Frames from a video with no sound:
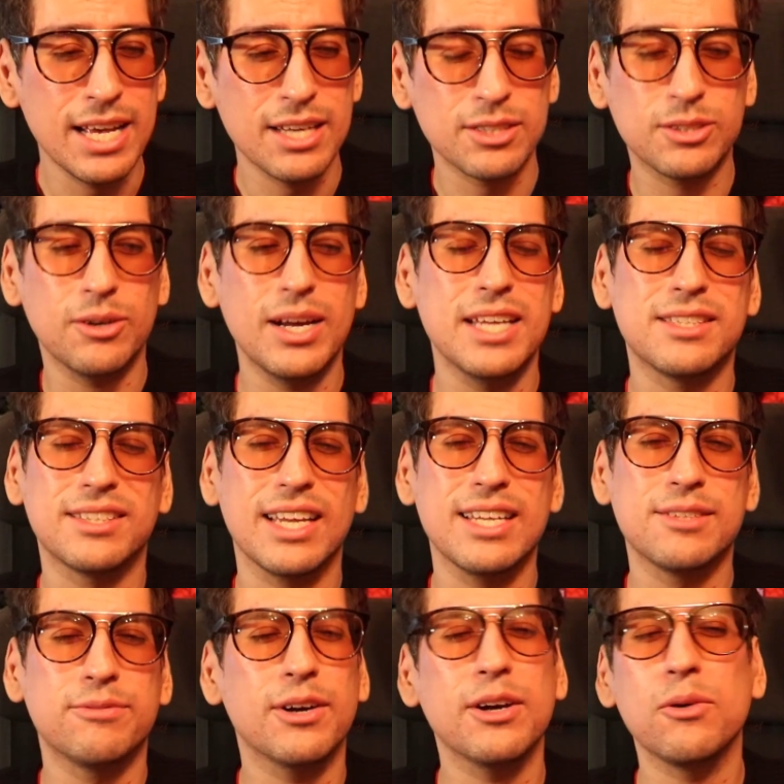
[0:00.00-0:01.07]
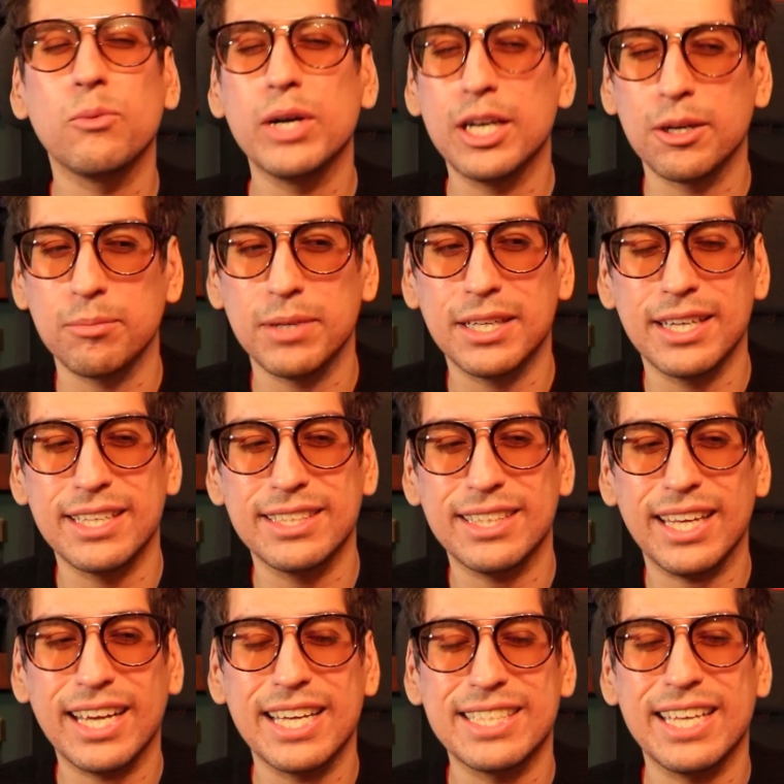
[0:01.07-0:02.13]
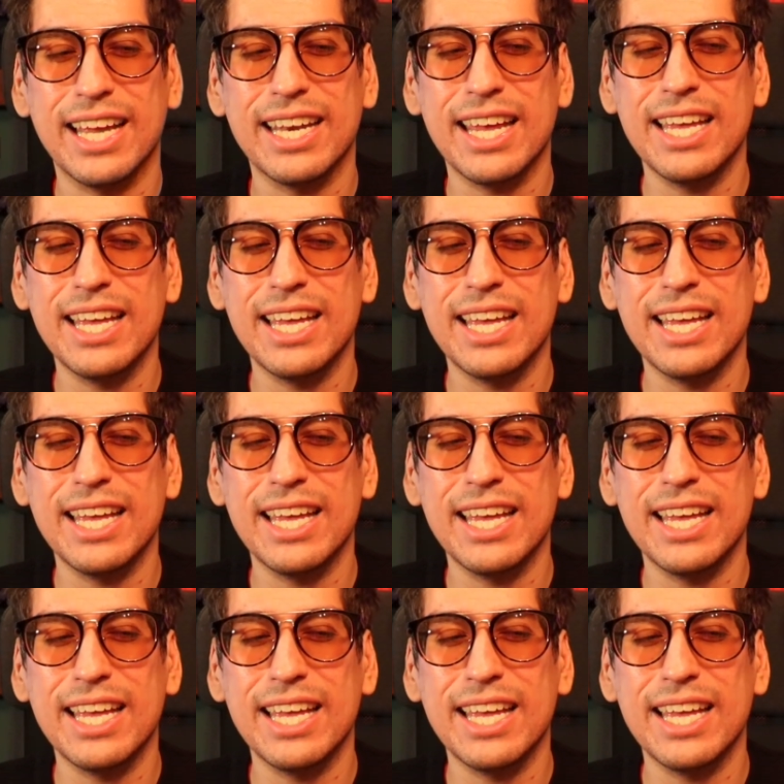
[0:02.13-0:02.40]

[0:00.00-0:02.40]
So it's very weird because, like I said,